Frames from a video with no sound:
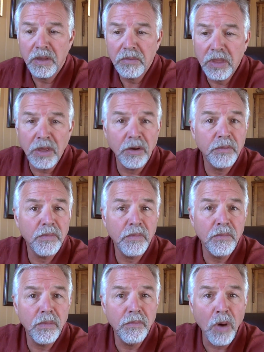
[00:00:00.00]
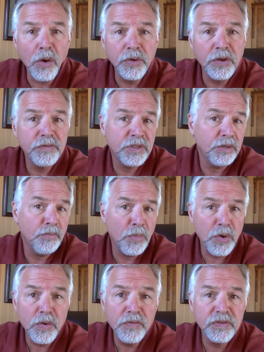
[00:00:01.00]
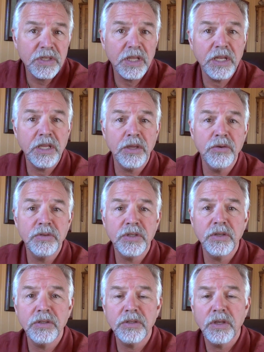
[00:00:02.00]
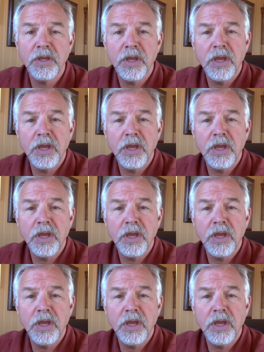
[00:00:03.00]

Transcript: you know, motives and moves that he uses.